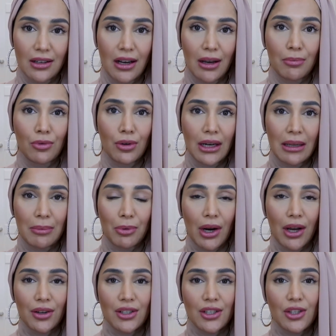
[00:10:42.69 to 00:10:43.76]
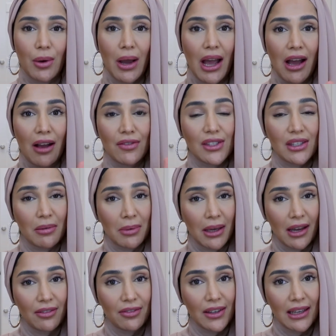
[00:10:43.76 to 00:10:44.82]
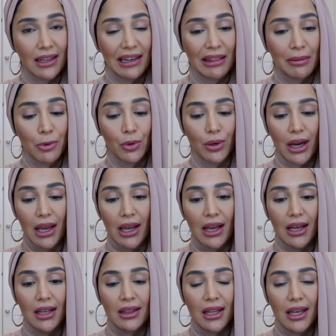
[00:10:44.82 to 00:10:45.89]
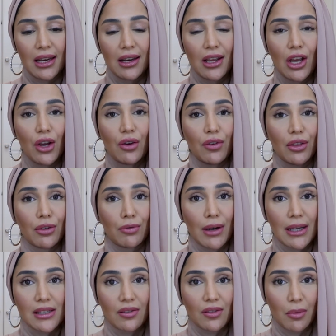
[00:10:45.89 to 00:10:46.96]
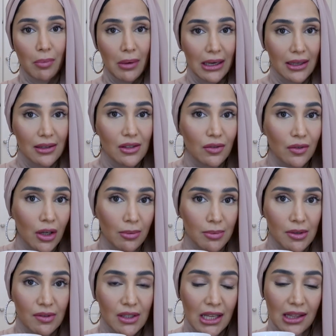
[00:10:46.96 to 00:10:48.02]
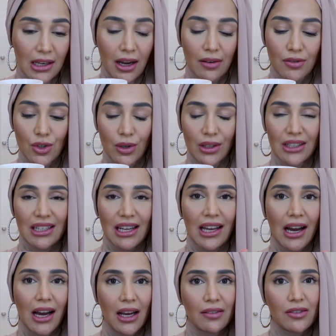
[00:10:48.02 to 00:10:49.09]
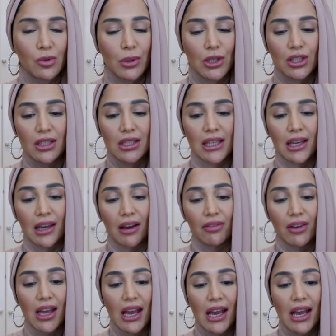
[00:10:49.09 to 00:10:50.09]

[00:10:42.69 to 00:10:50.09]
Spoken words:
I'm really proud. So I have some caffeine in the morning, and then for the rest of the millions of cups of tea that I have during the day, I have switched to decaf.